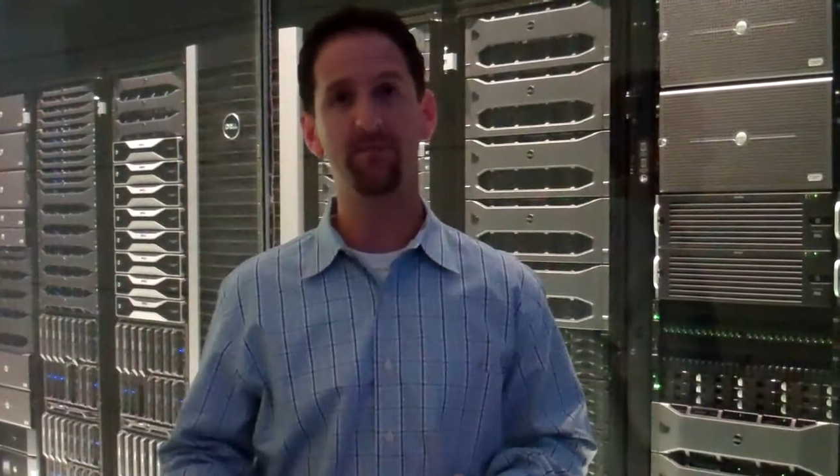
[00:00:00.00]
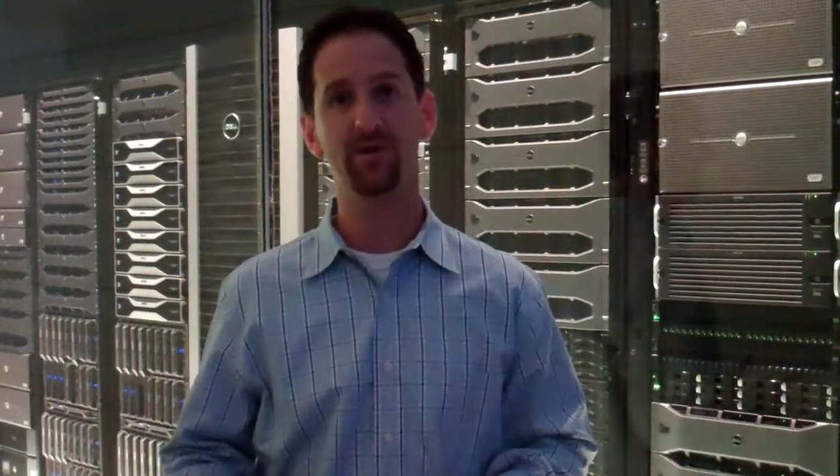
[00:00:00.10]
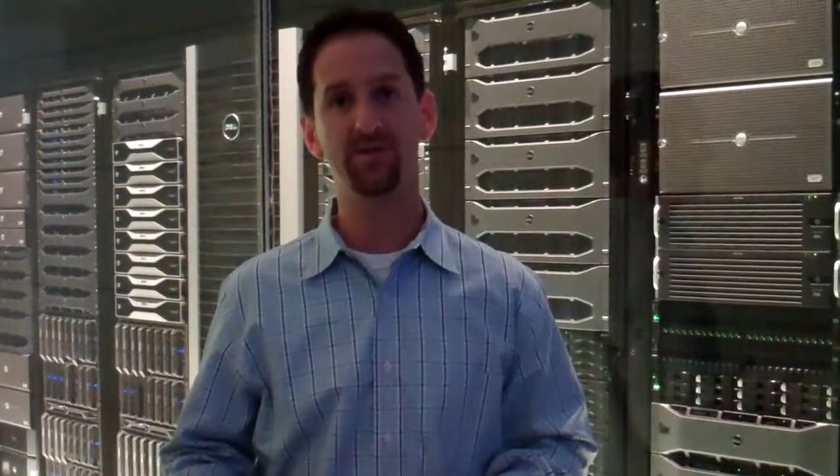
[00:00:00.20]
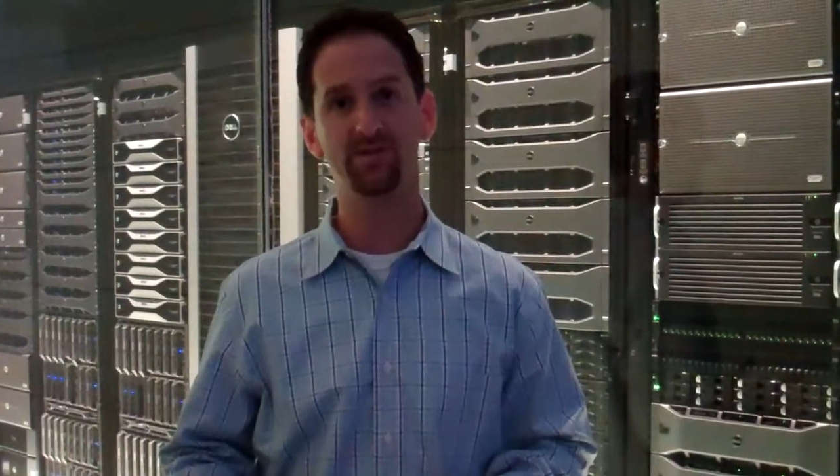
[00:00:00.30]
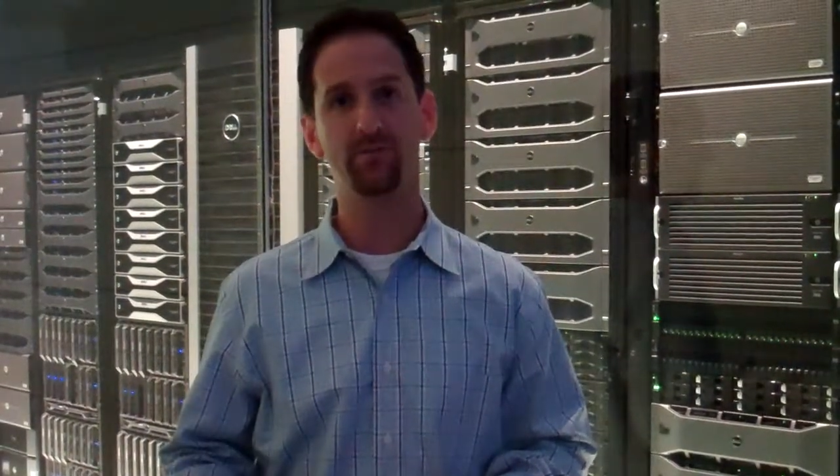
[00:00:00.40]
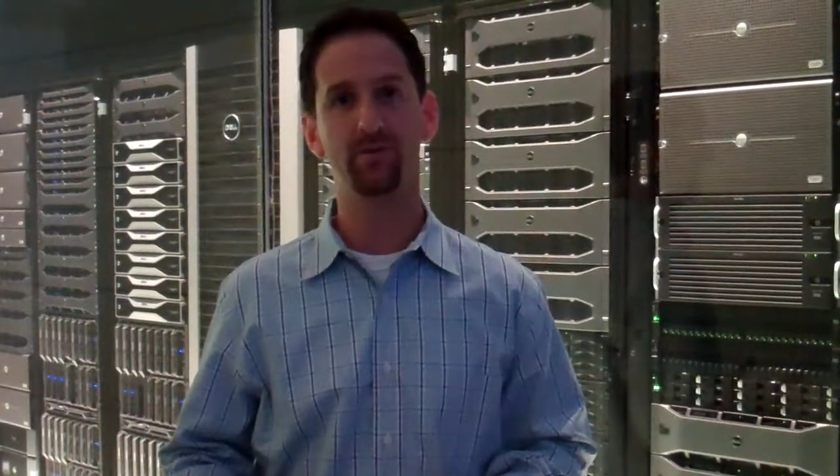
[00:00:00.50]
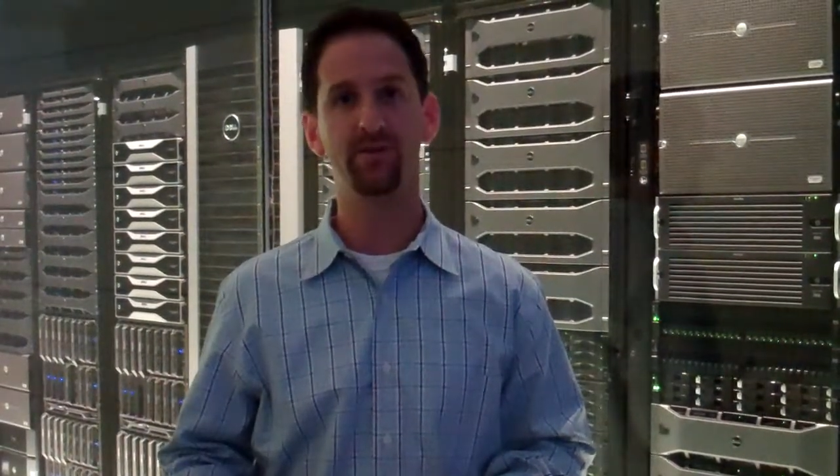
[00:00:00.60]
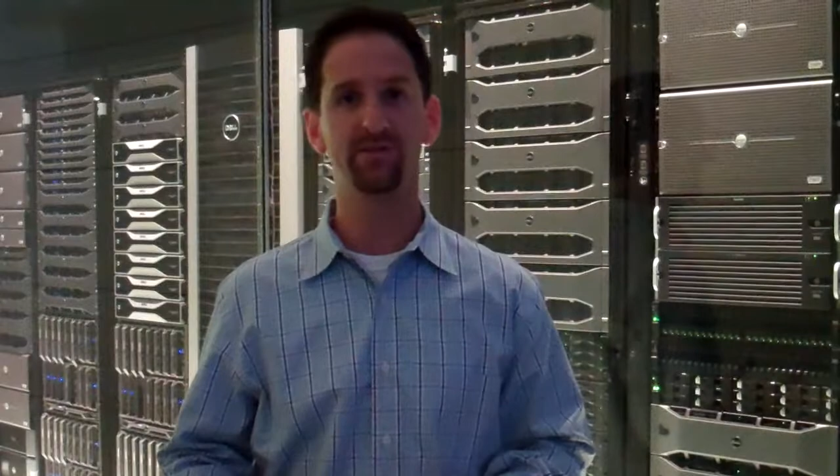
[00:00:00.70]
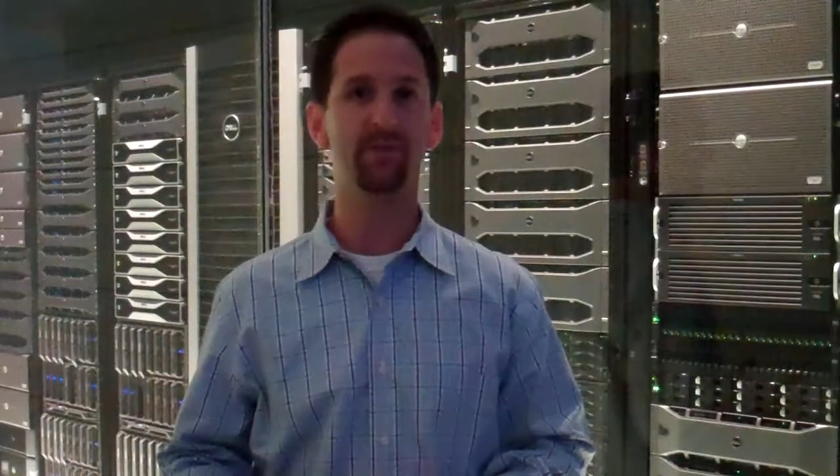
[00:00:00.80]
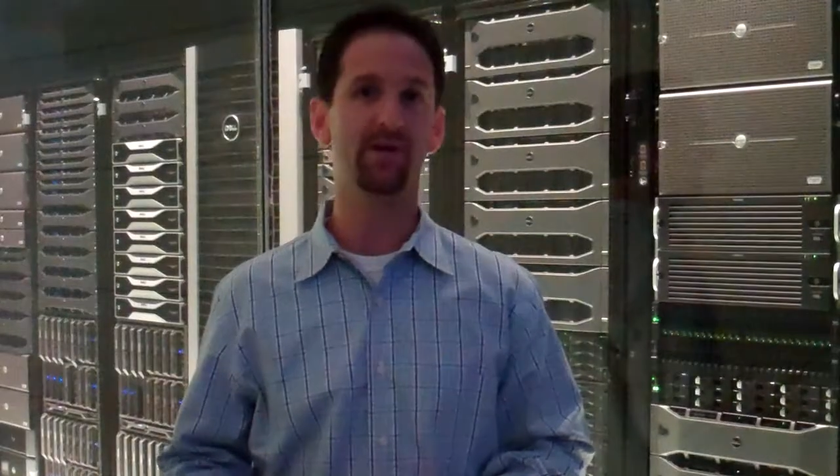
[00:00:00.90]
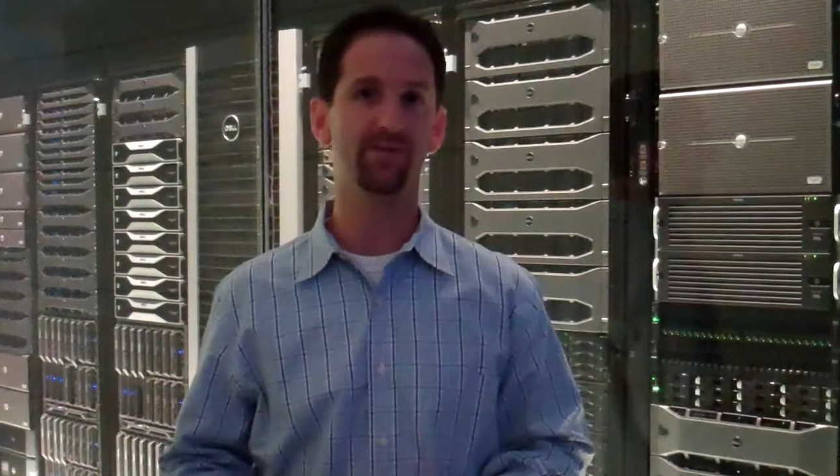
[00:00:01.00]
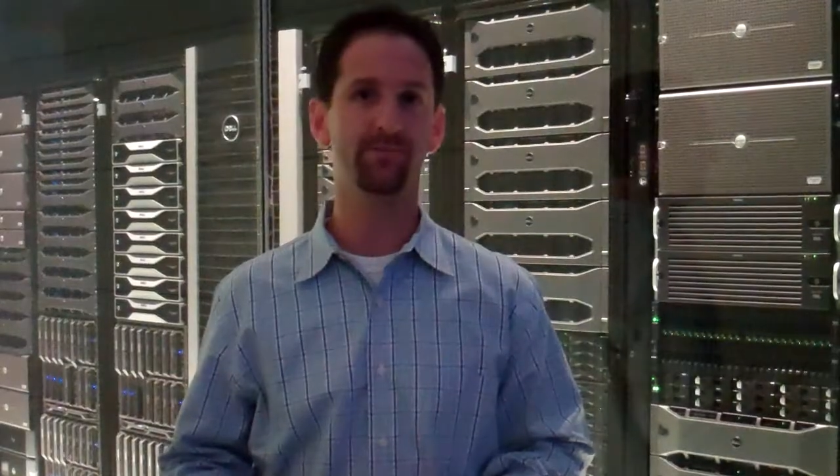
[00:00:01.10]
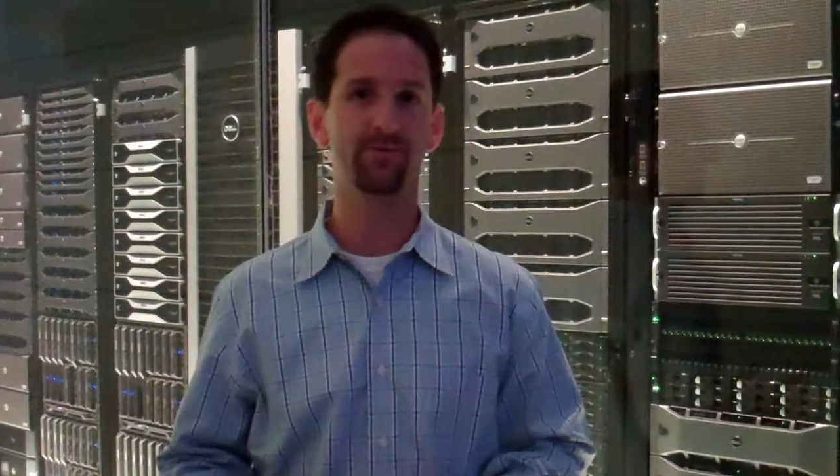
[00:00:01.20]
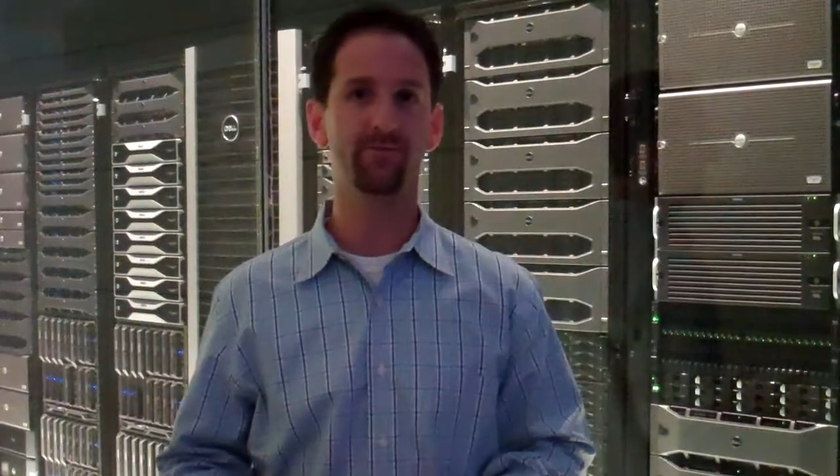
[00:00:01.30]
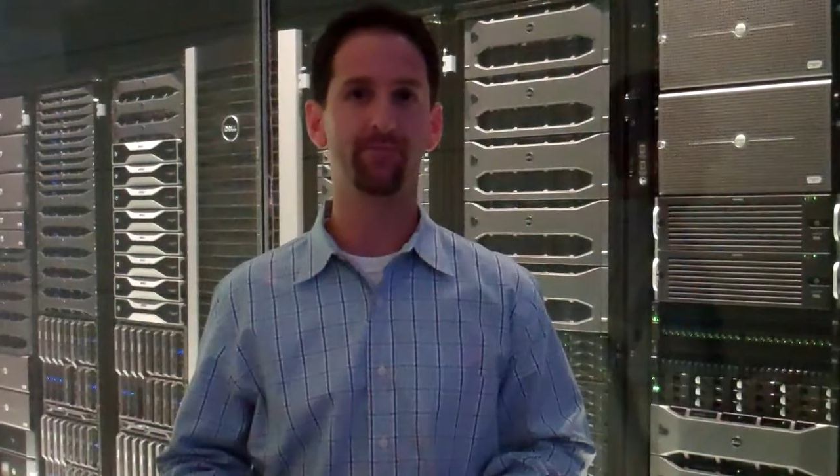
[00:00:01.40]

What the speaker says: money as quickly as possible.